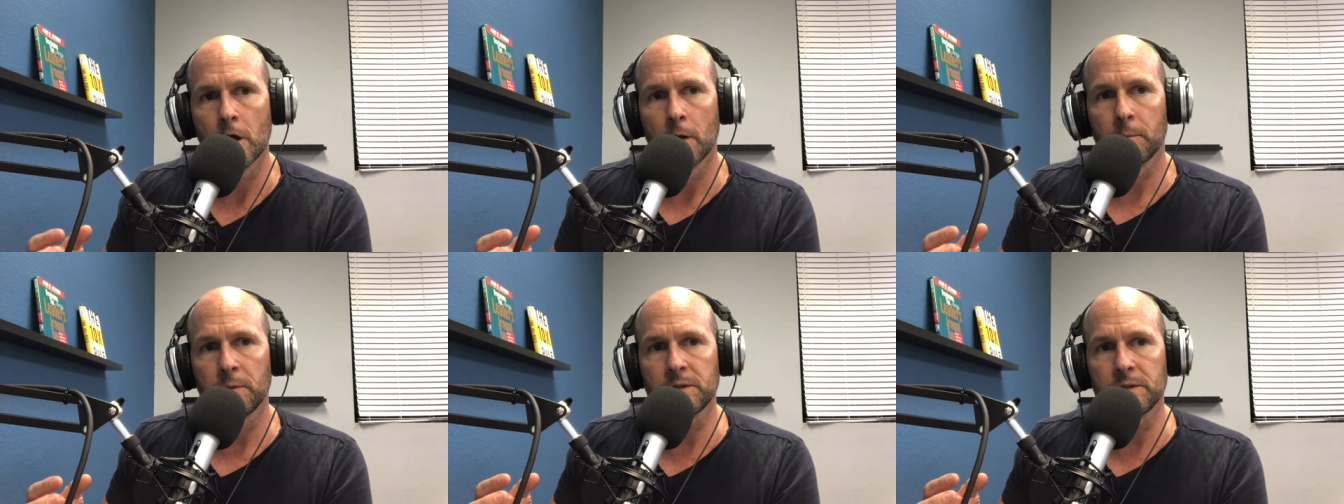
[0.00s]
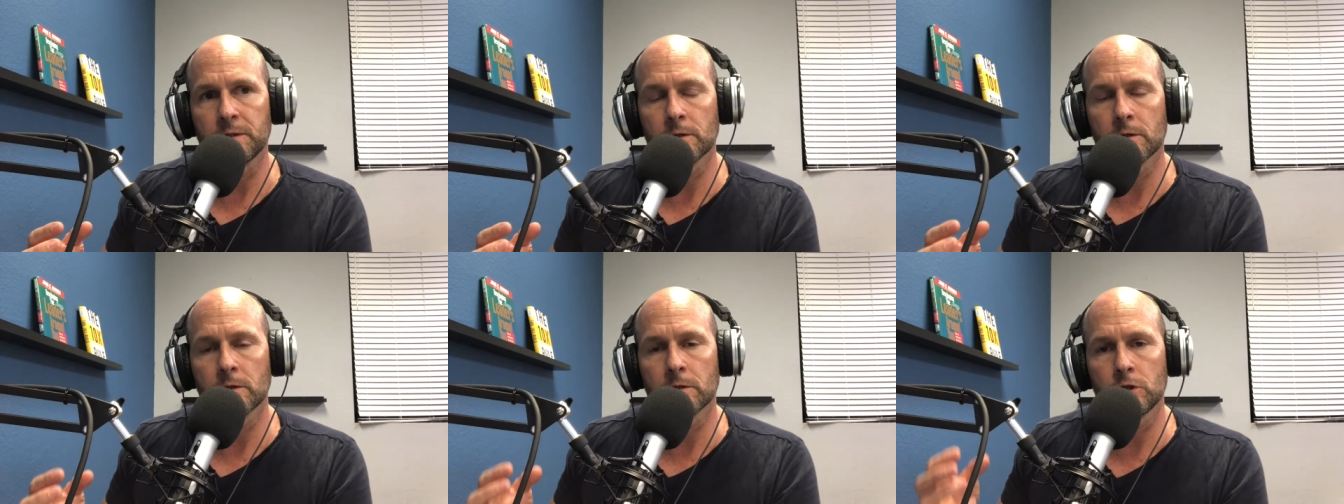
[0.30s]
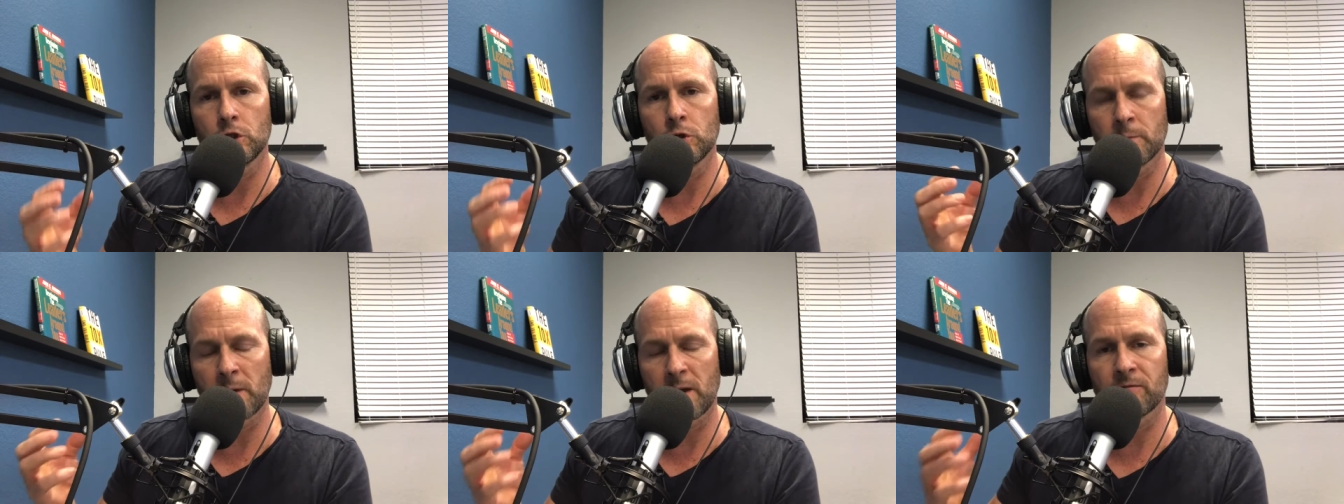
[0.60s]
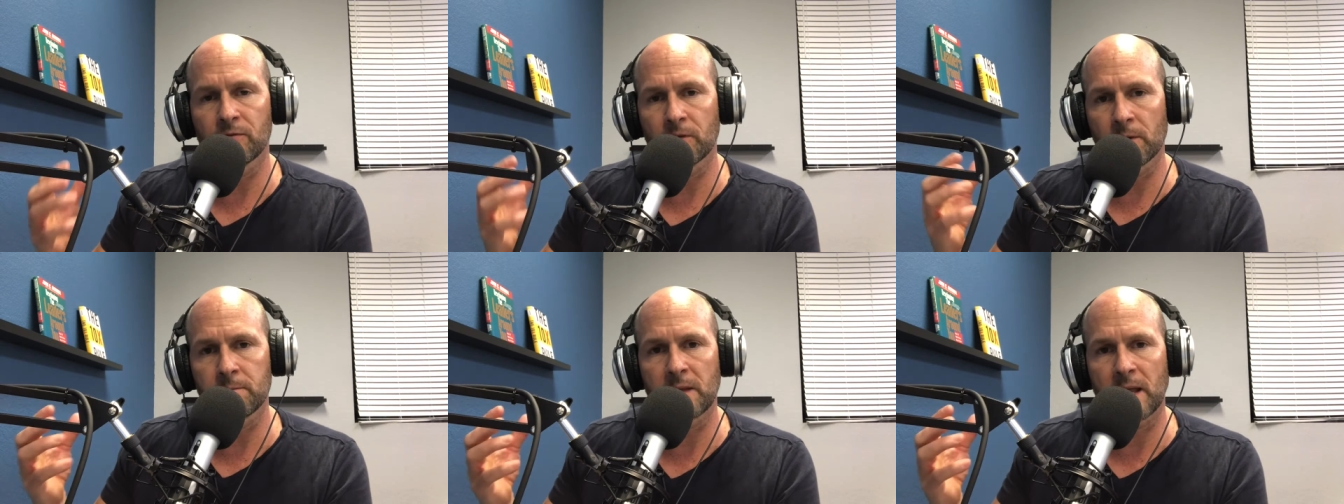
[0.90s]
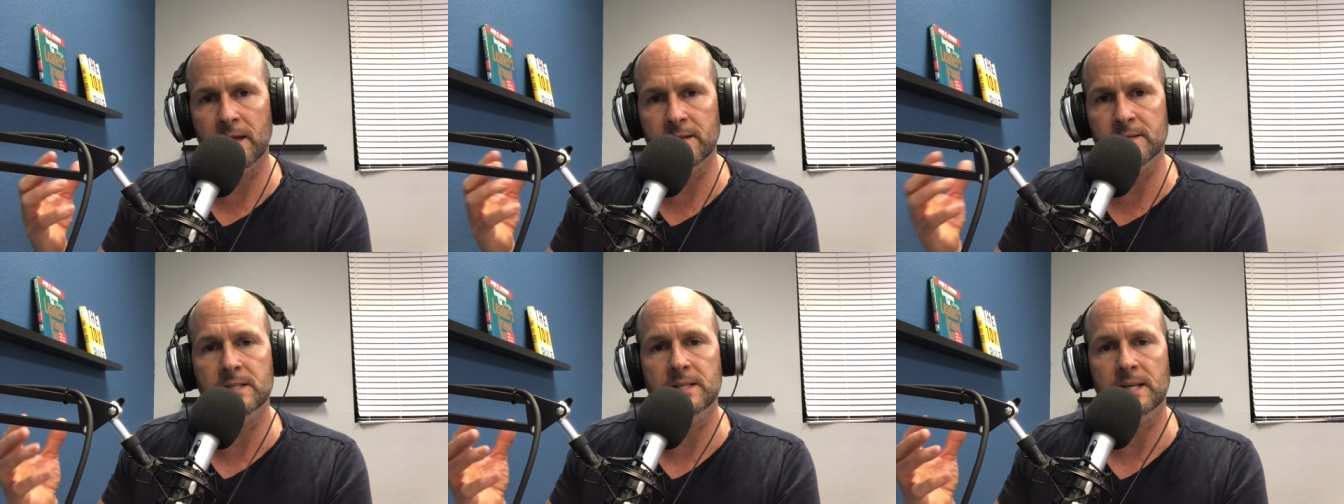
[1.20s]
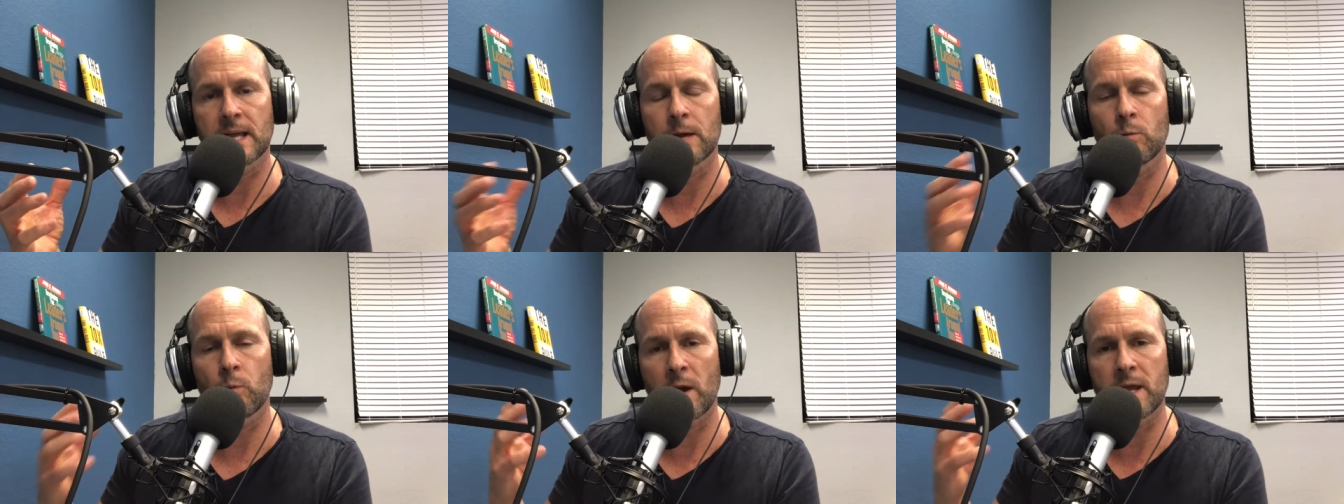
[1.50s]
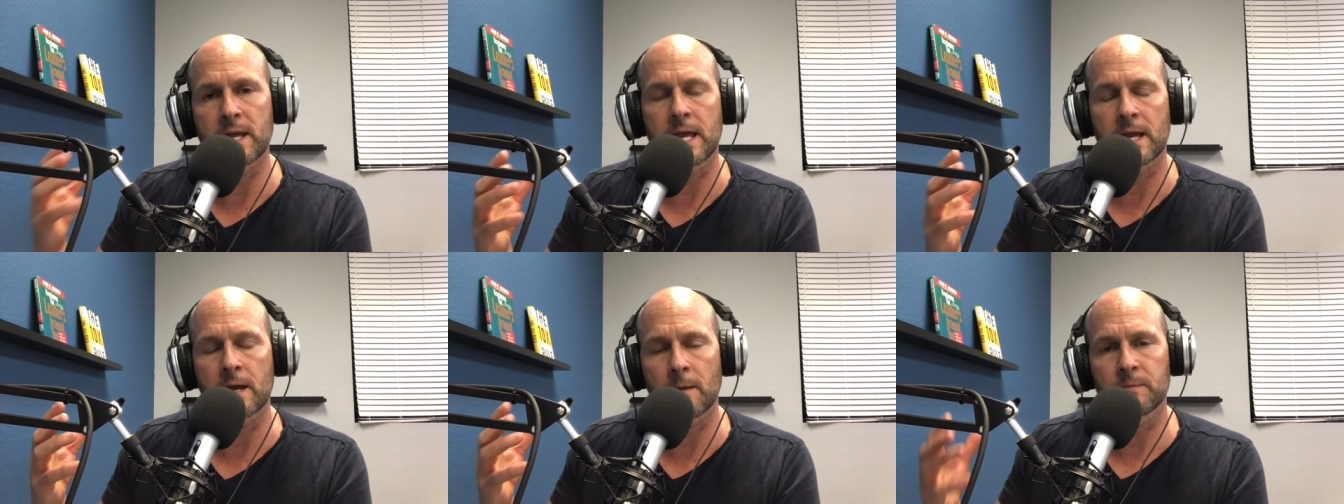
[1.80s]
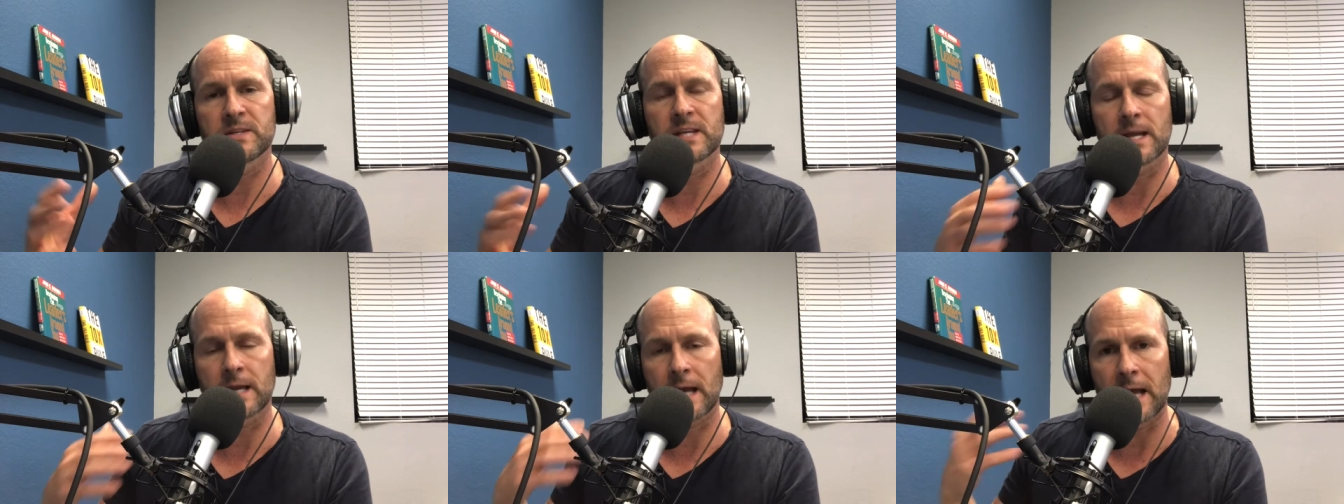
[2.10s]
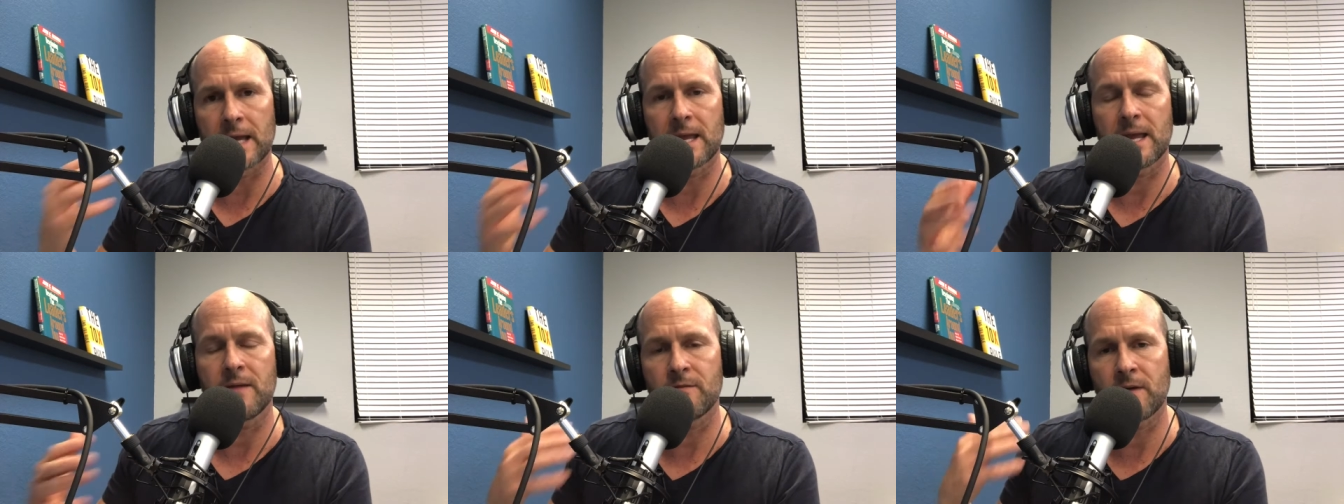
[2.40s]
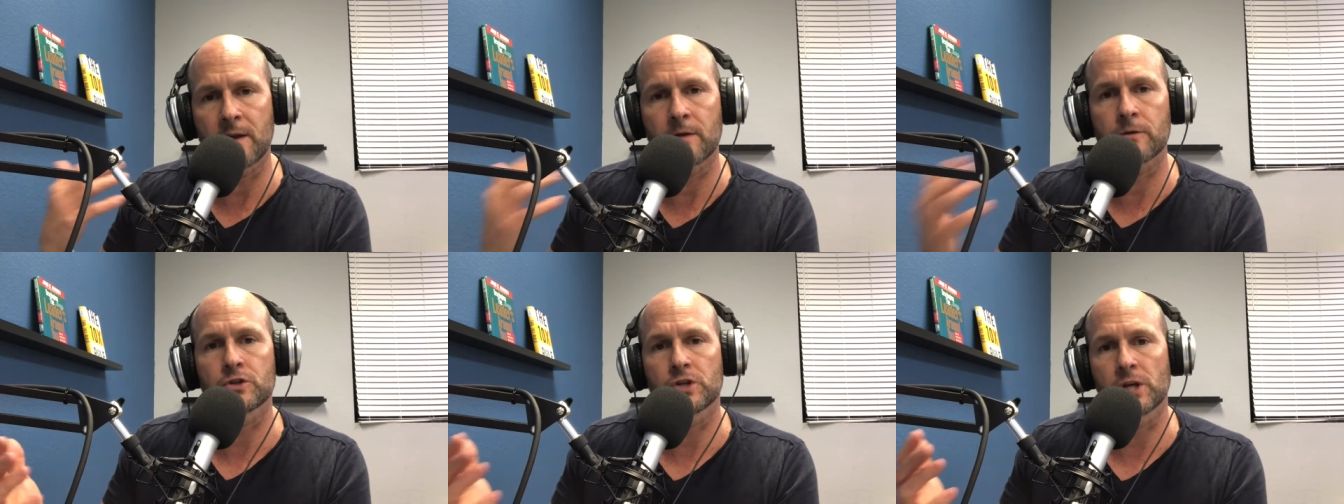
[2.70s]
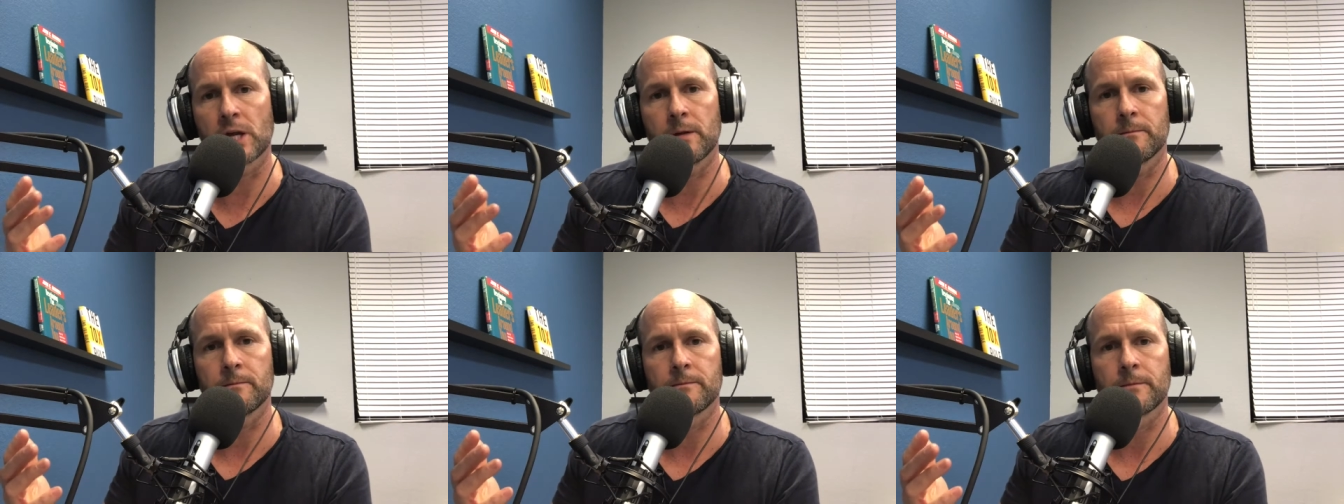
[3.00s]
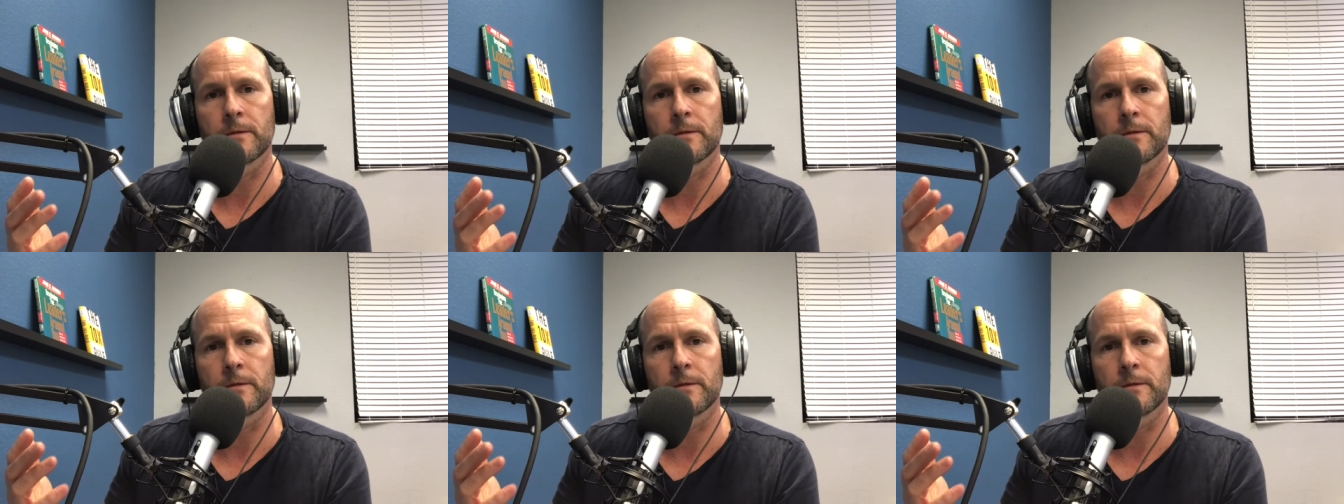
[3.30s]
But you may flip that and say, waking up and saying, I have energy.